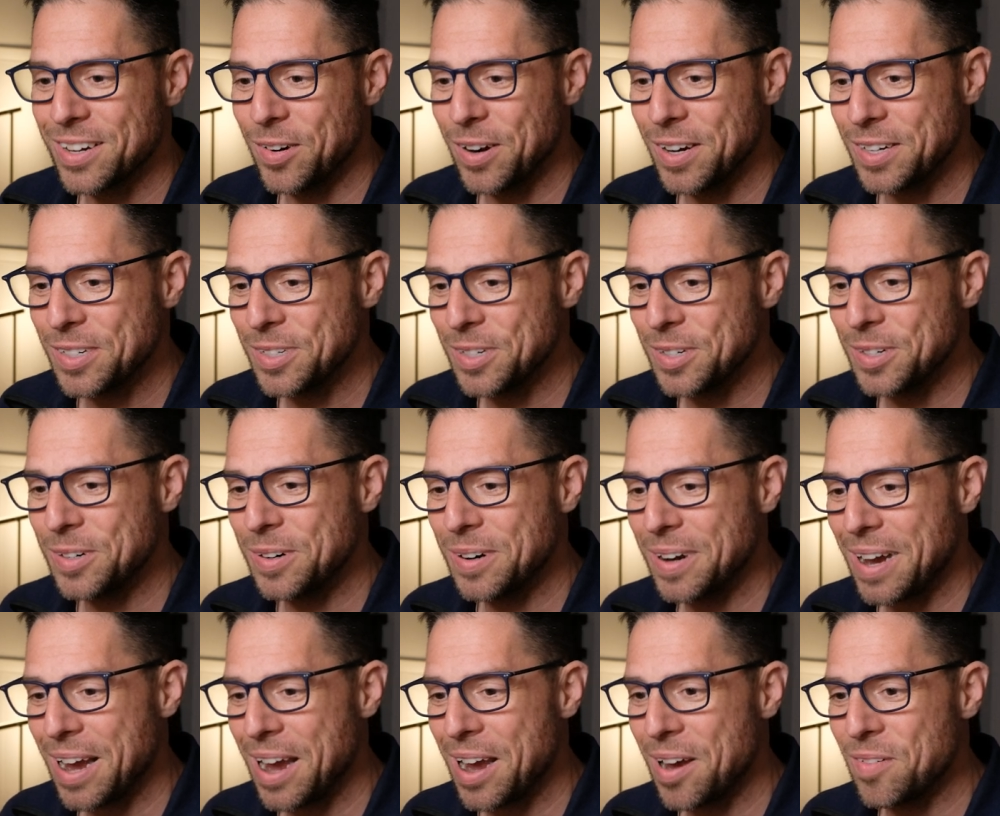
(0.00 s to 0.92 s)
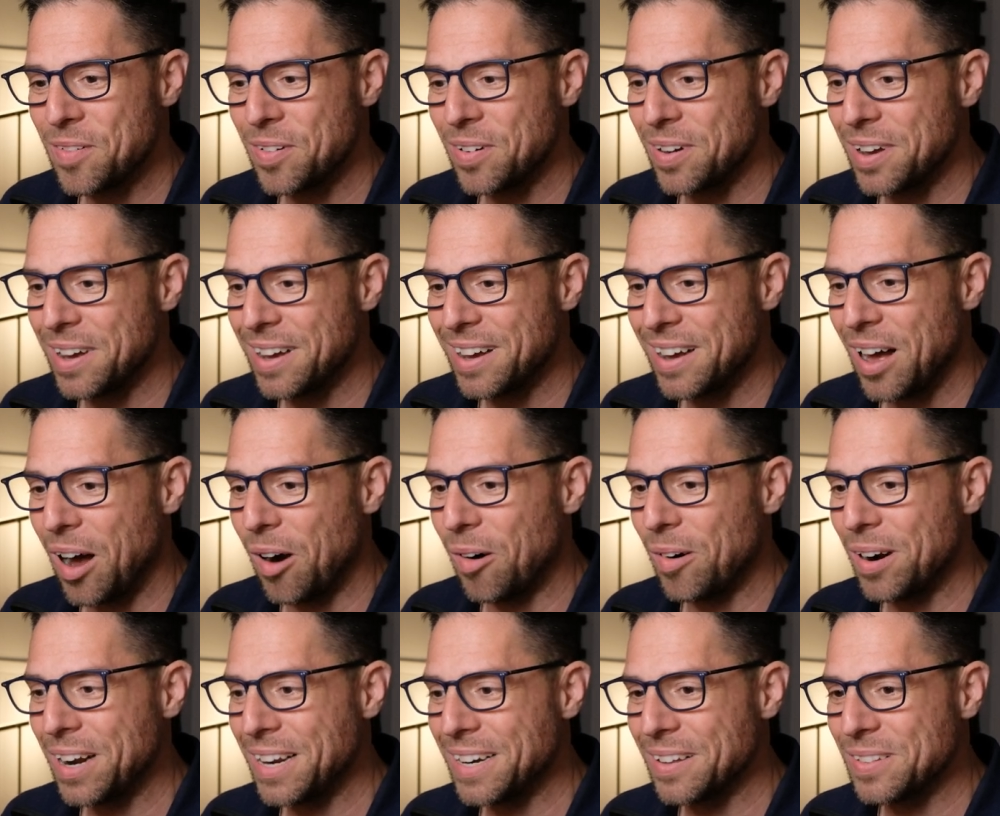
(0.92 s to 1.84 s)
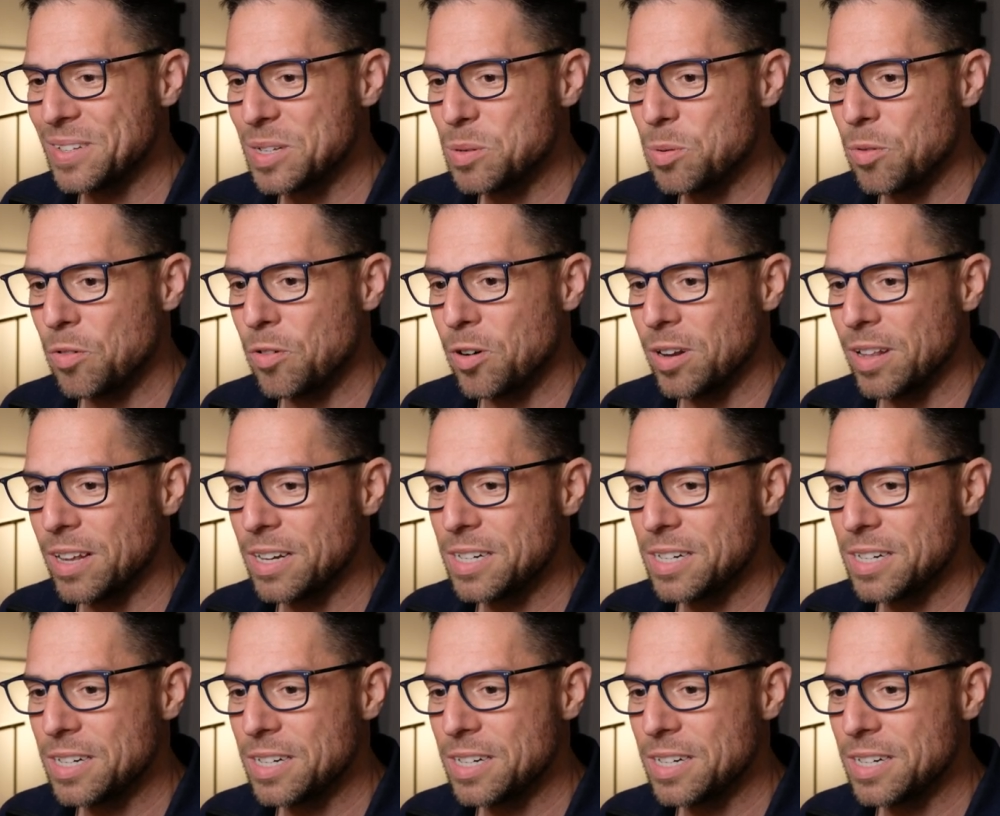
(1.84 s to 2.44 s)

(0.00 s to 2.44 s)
going to, I have uh, already done this before.